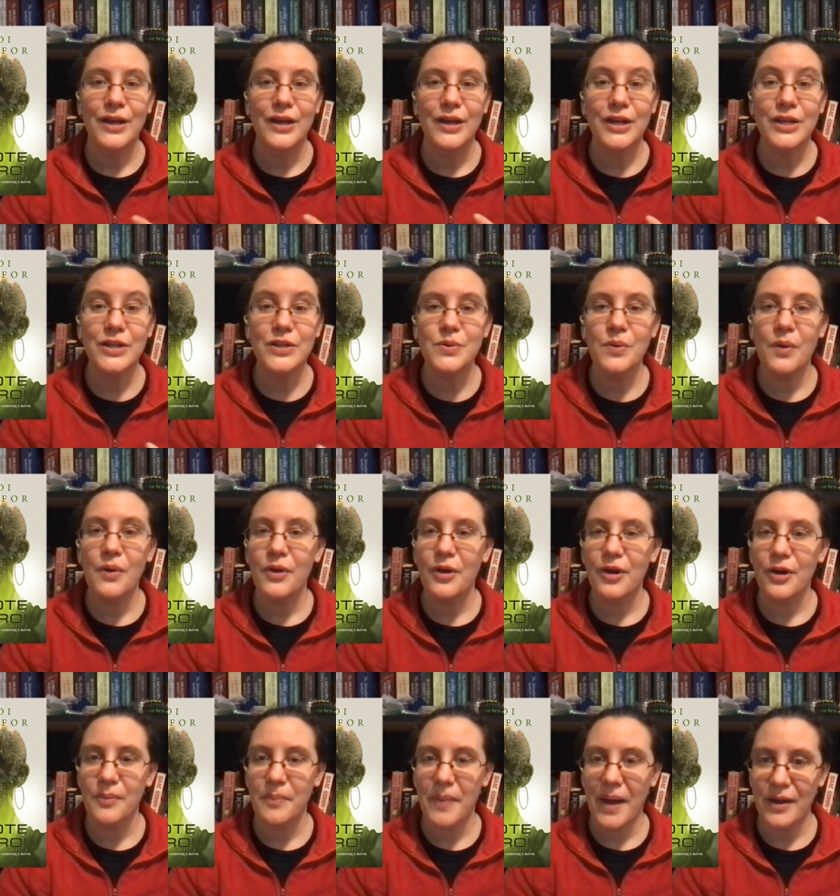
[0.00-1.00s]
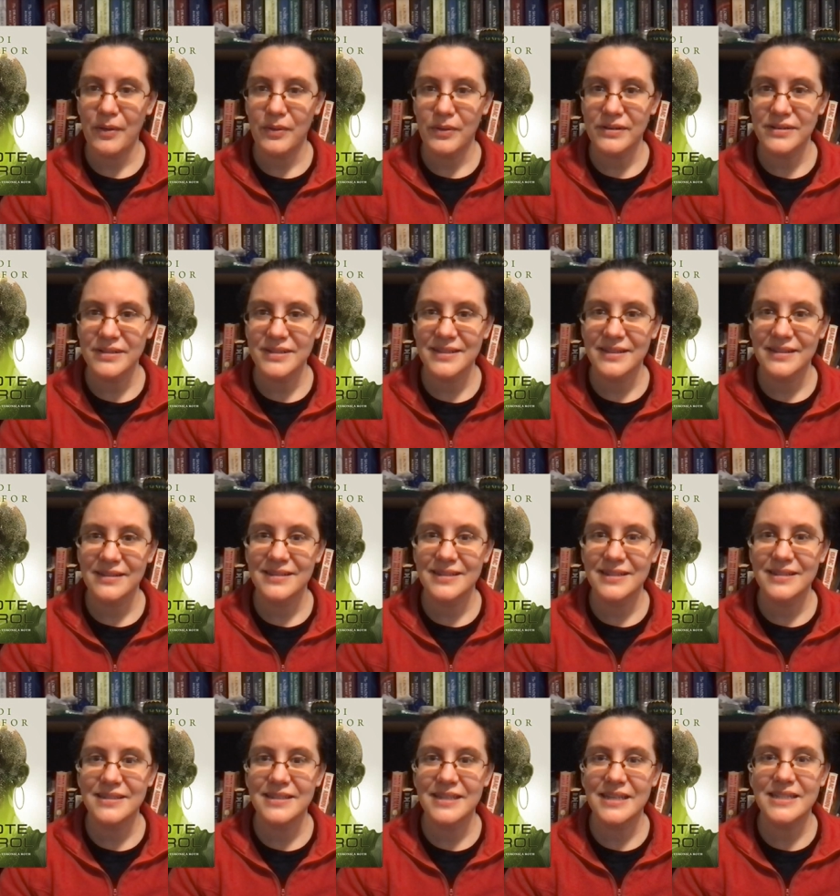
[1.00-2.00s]
control her powers,
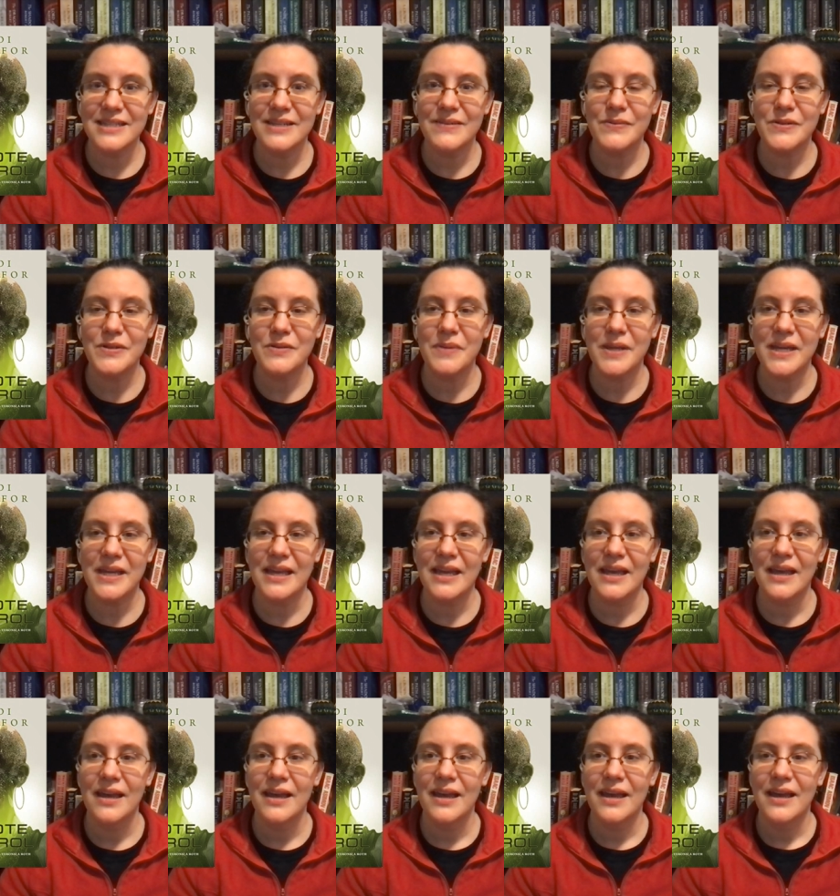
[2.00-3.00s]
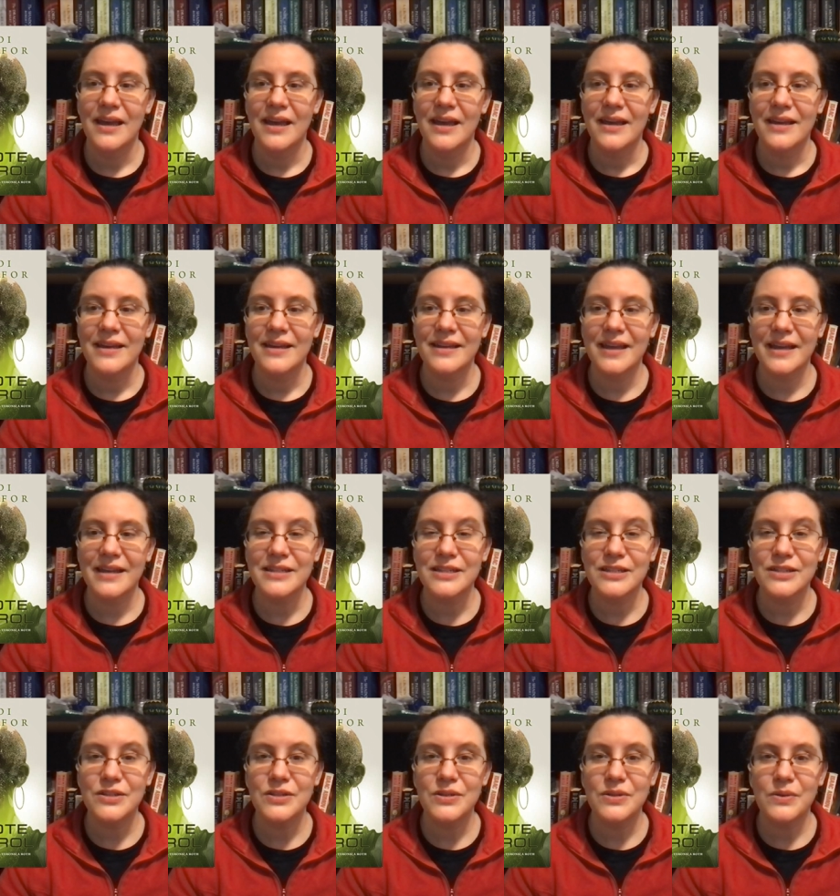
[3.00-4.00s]
since they seem to be
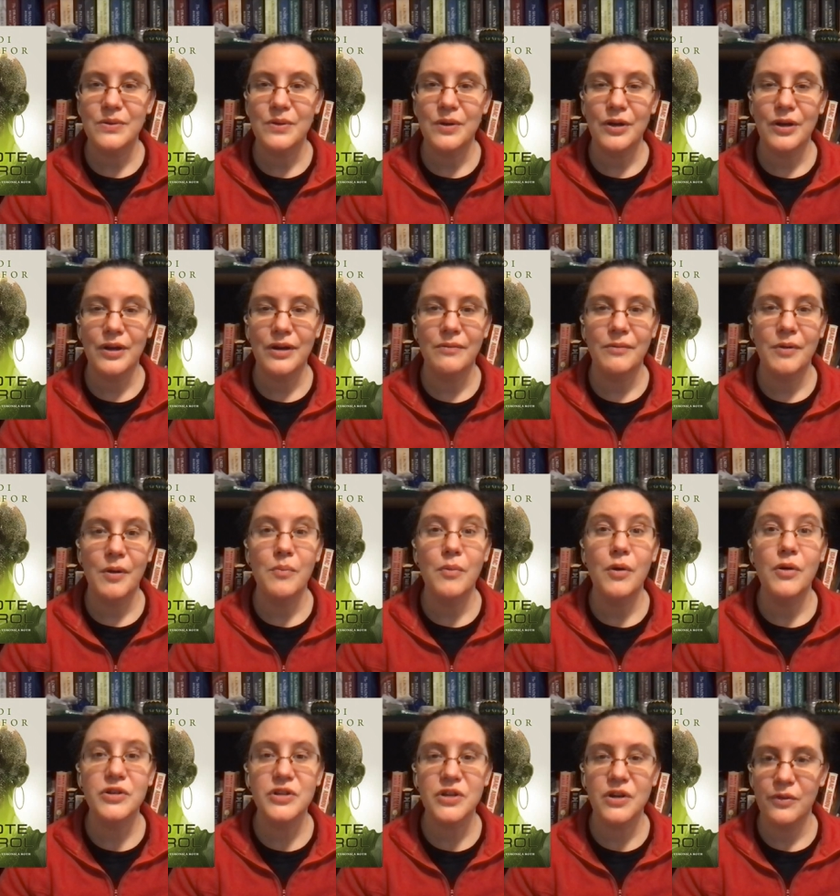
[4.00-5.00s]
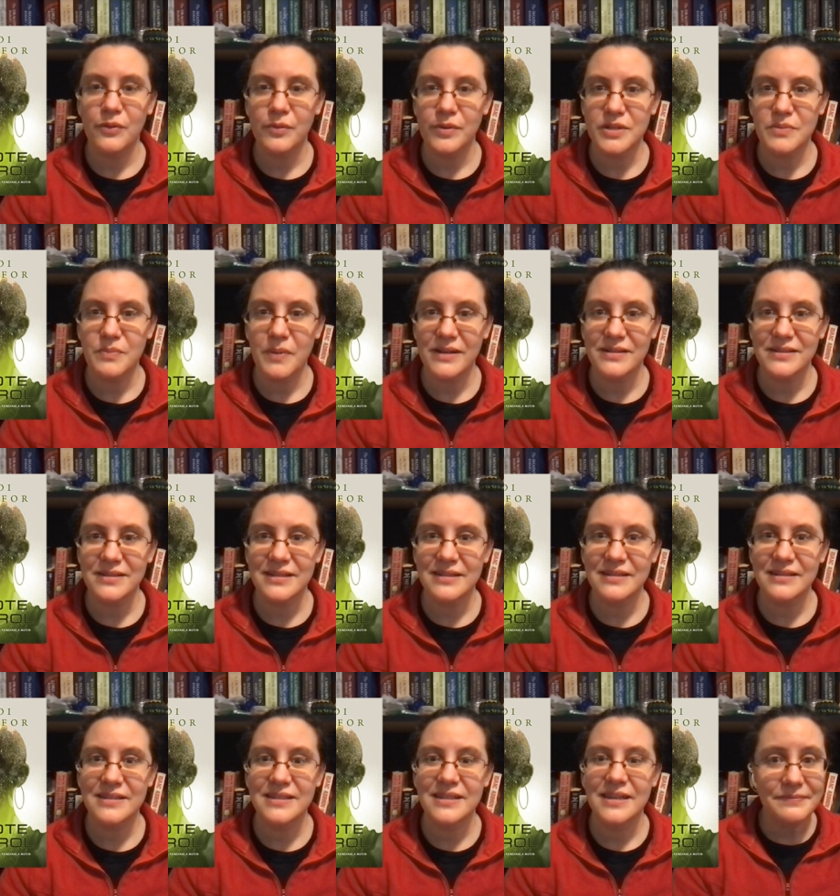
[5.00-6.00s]
connected to her emotional
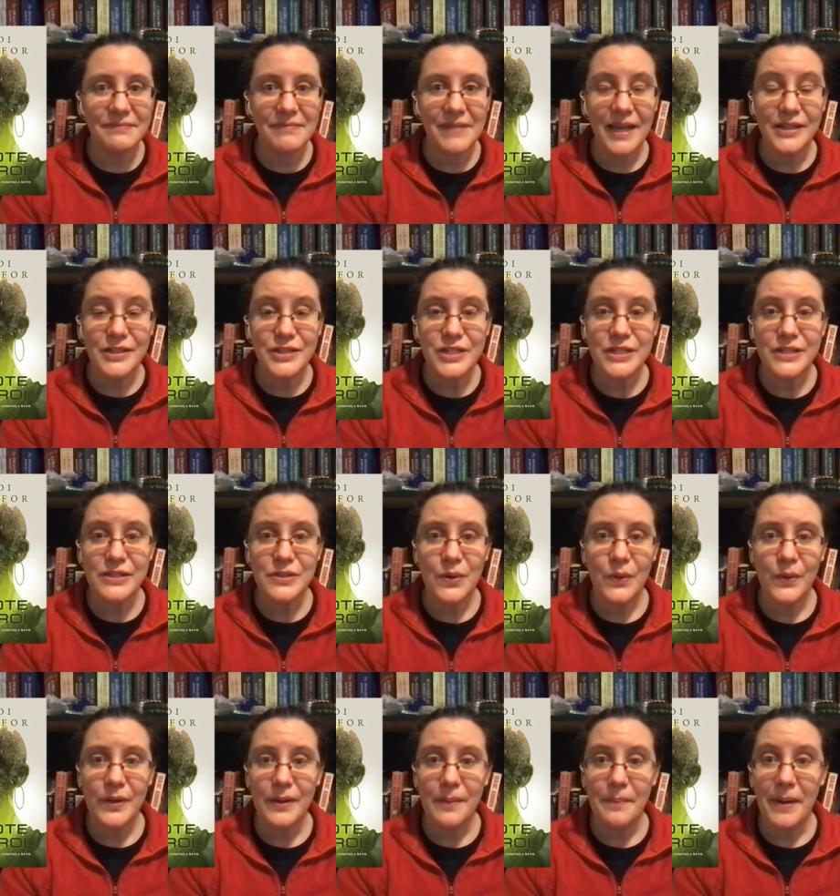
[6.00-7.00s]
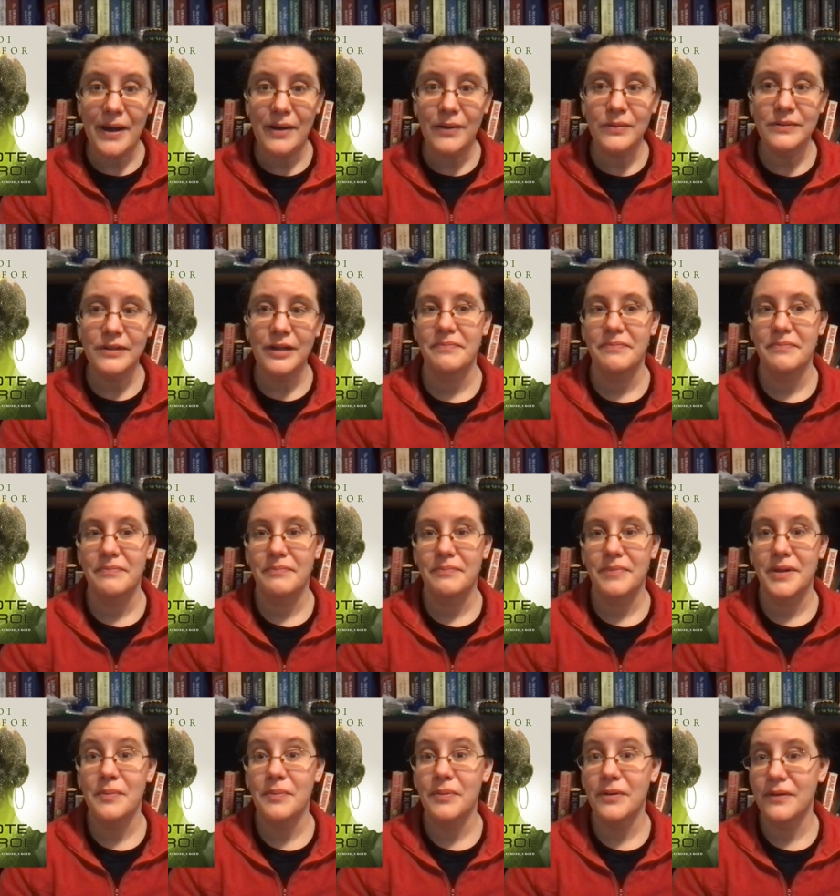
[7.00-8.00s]
responses. As she is going about,
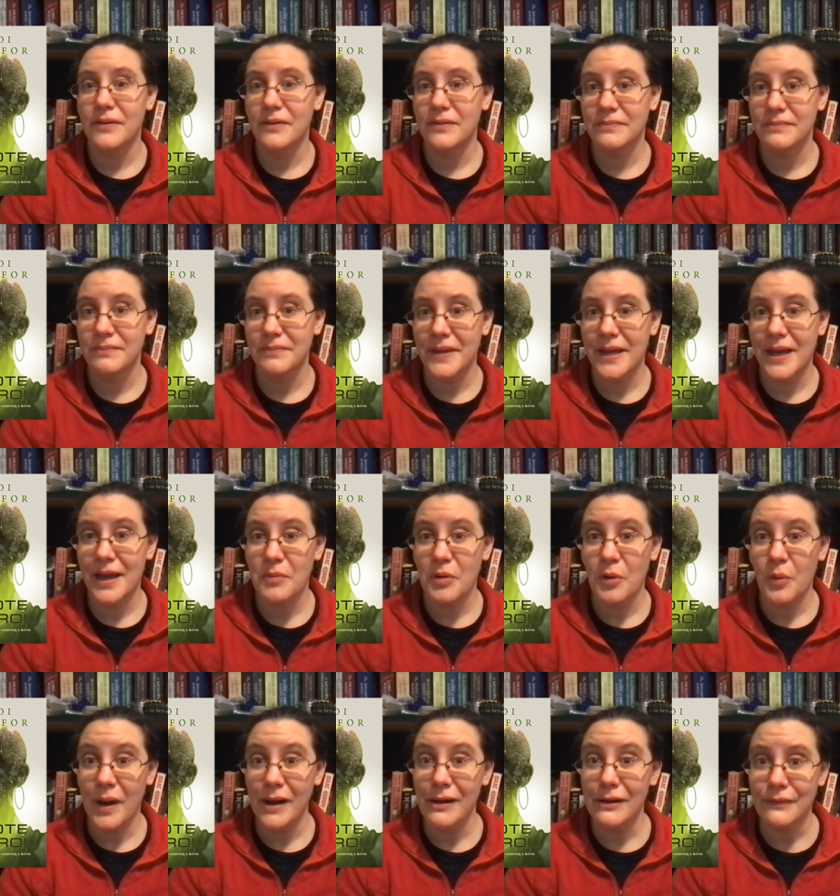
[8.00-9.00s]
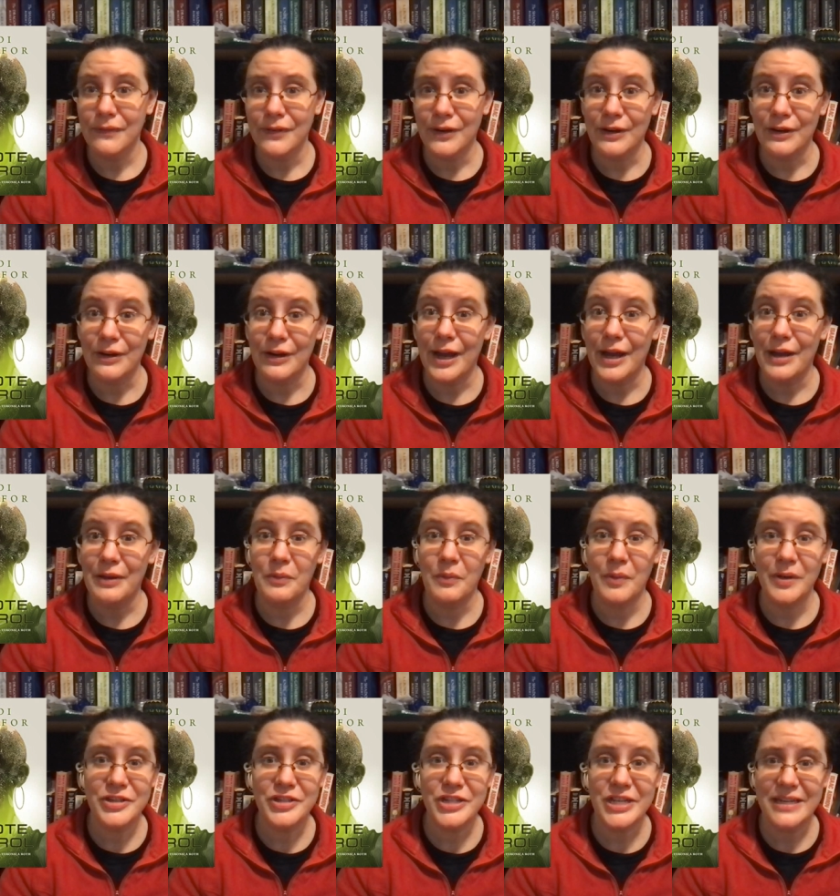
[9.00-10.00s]
people become aware of her and
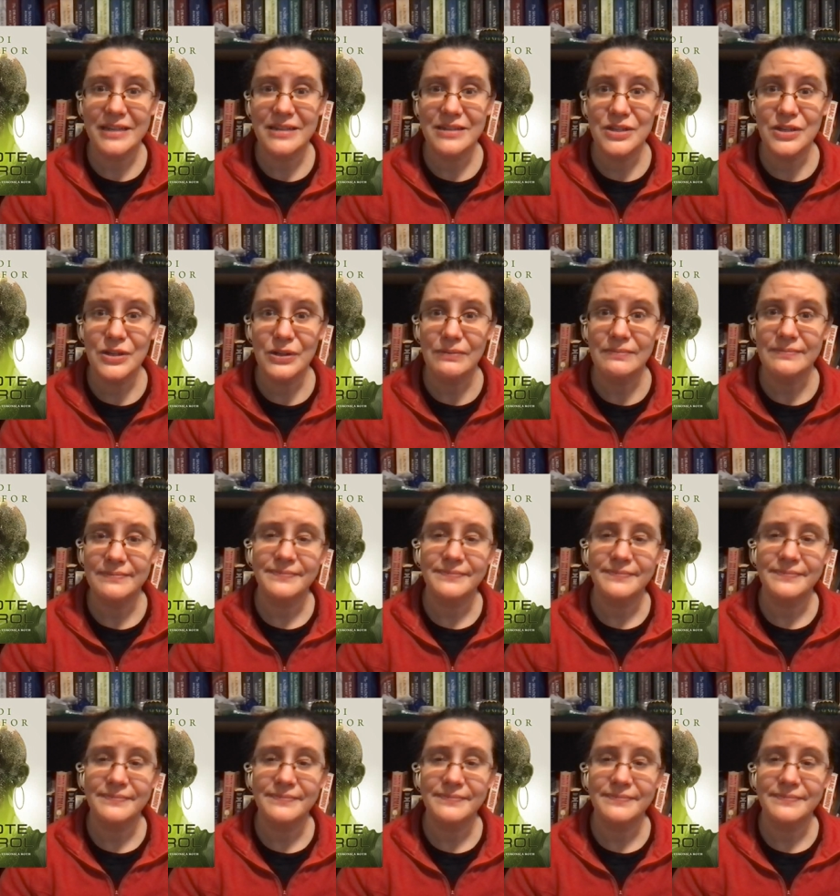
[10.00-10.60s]
what she can do.